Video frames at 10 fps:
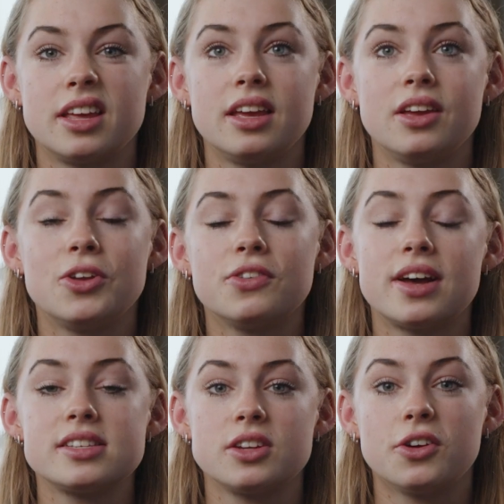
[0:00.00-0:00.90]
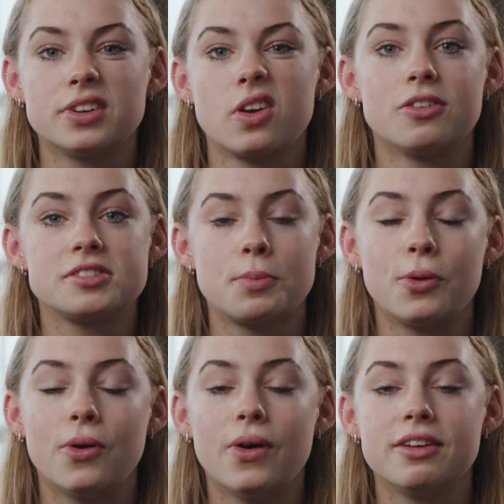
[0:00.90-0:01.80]
The university offered a lot of
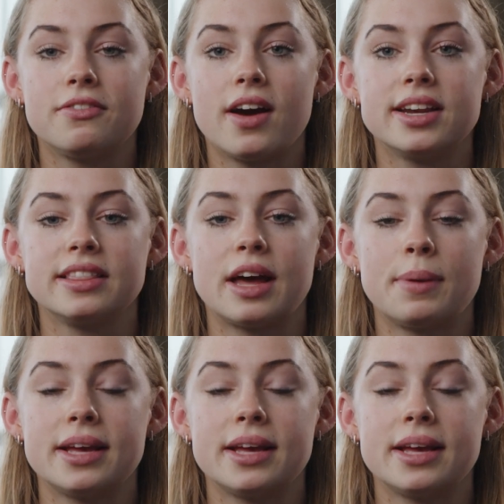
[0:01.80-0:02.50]
support in finding that